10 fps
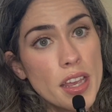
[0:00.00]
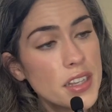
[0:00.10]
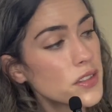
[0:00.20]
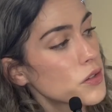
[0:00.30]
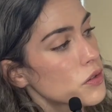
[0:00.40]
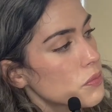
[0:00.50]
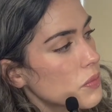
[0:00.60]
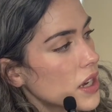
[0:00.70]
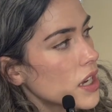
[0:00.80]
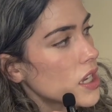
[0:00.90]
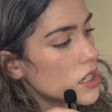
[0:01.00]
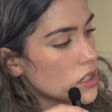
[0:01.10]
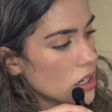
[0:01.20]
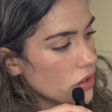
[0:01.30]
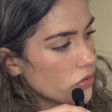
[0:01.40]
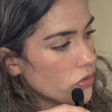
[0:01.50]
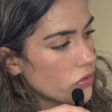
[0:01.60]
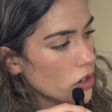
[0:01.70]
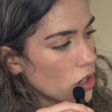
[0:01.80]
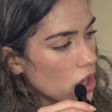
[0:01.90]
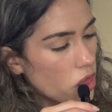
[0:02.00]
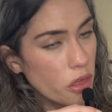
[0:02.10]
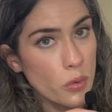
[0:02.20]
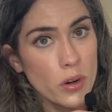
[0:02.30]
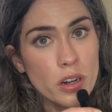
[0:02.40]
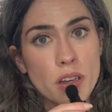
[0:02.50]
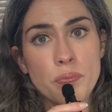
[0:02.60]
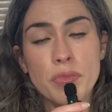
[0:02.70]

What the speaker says: is Loot by Jennifer Thorne.